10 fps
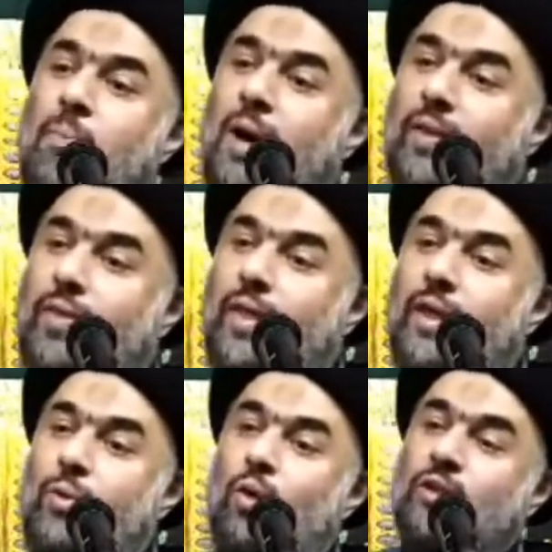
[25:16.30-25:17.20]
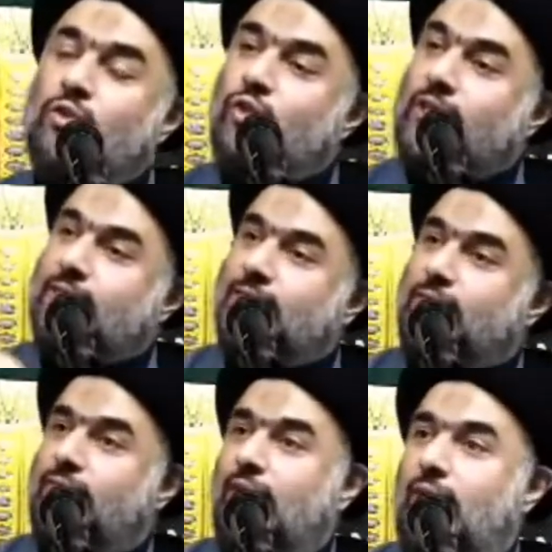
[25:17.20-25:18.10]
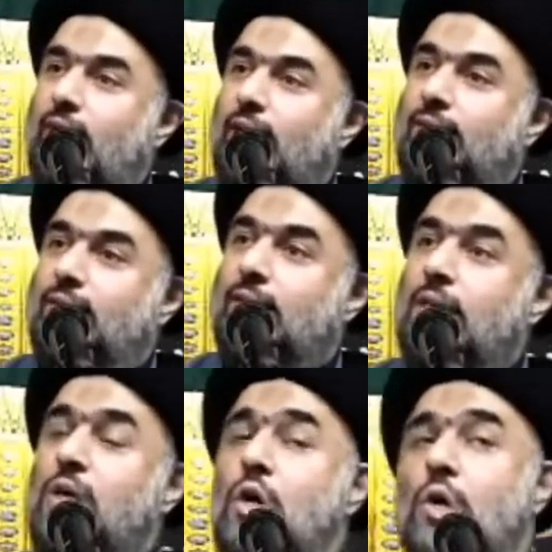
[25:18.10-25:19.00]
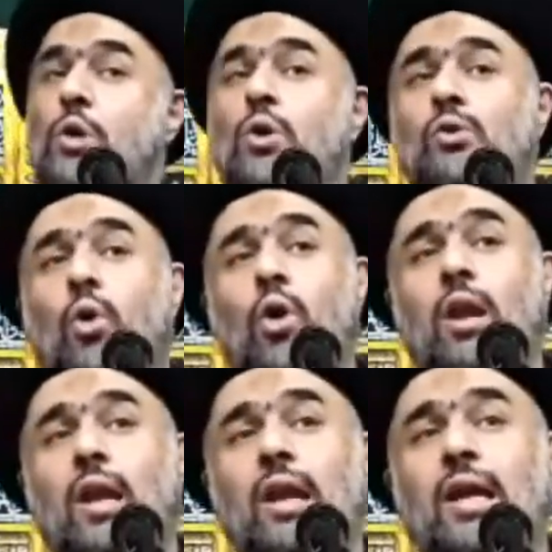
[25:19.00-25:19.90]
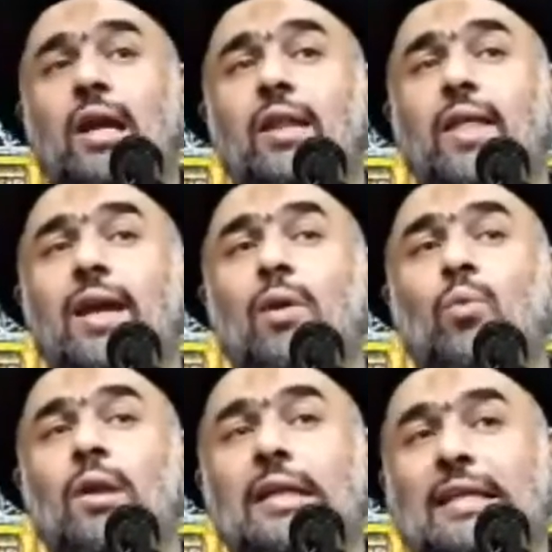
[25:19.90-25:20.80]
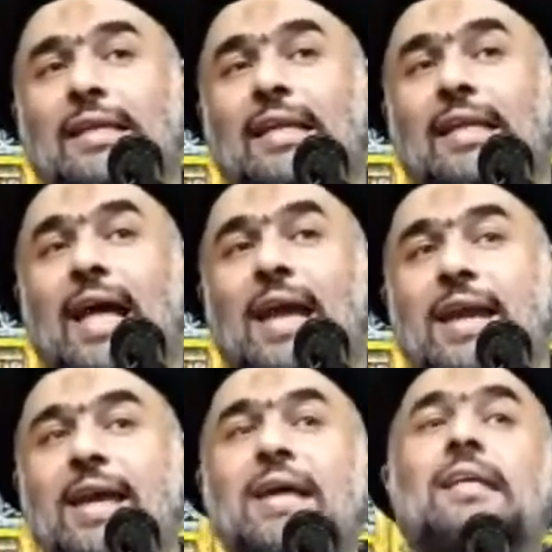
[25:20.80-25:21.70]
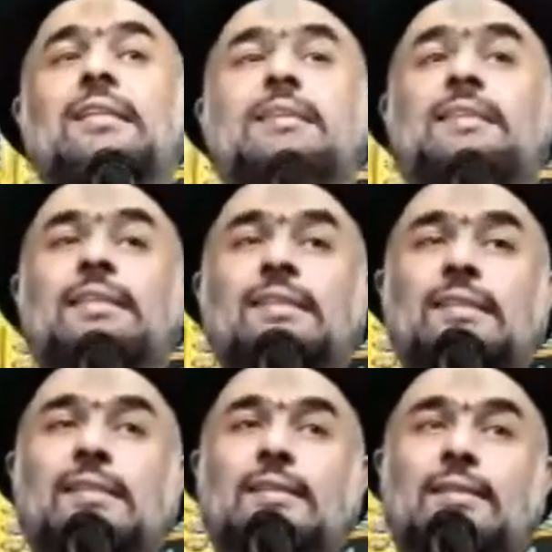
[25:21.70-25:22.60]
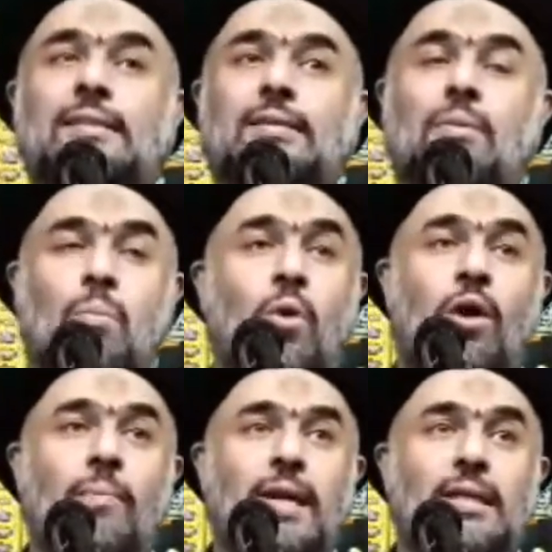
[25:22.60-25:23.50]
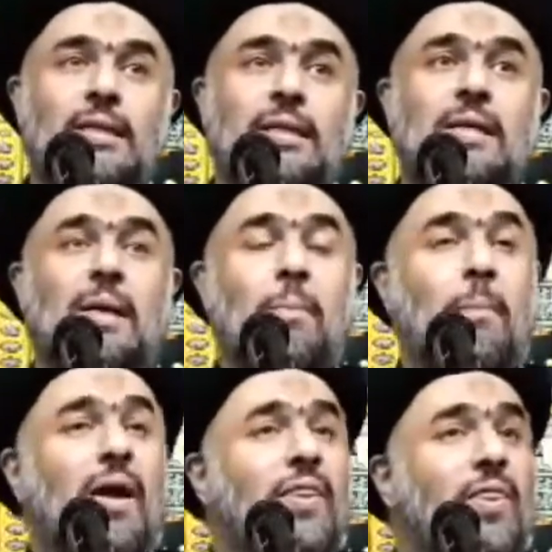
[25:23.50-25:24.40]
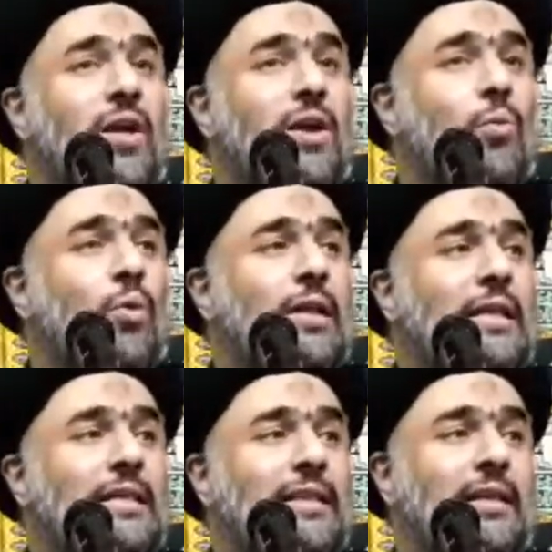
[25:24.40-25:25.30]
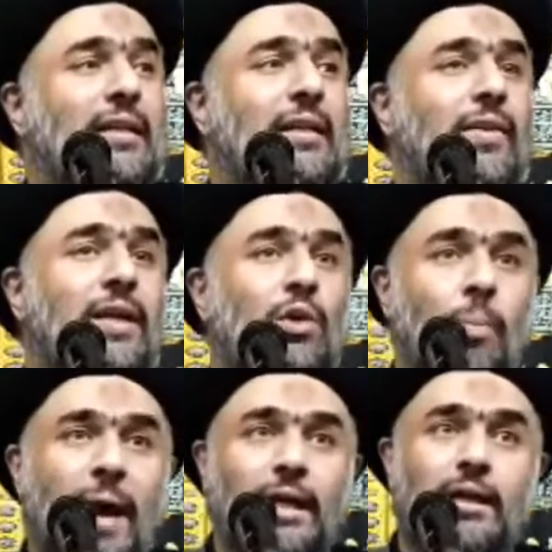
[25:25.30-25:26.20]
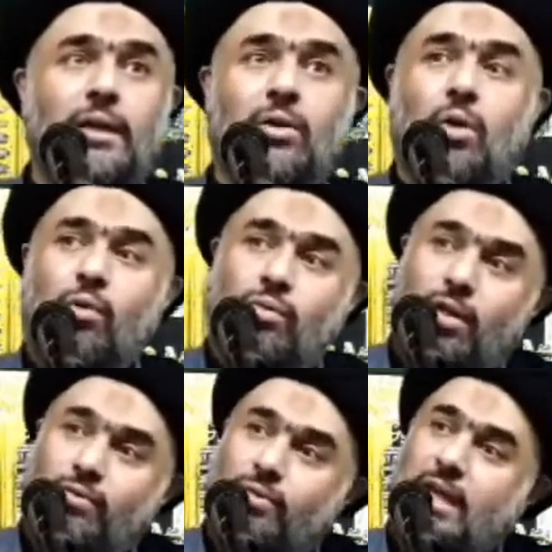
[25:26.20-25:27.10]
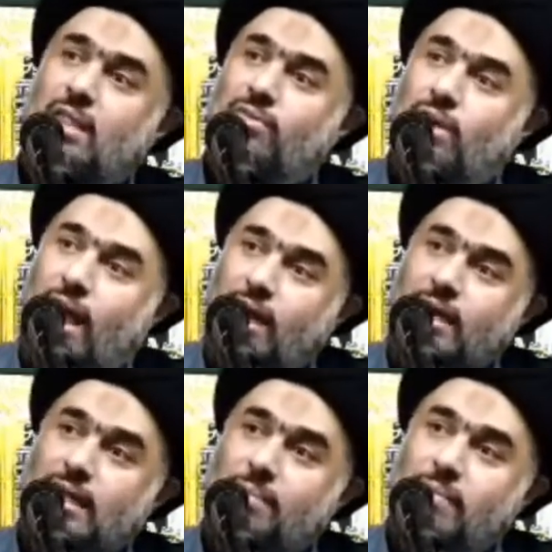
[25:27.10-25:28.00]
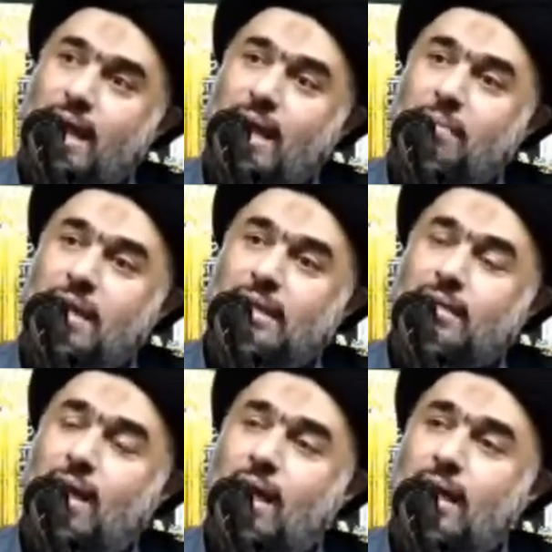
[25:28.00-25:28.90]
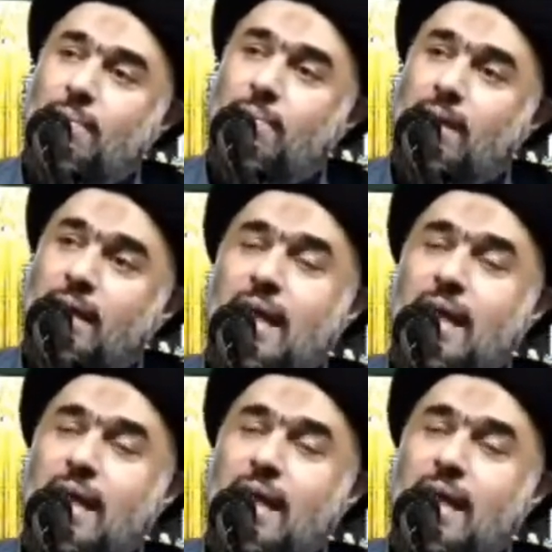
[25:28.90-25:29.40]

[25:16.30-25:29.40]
but they will justify that. Not only they will kill an innocent mu'min, but they will kill the commander of the faithful, Ali ibn Abi Talib,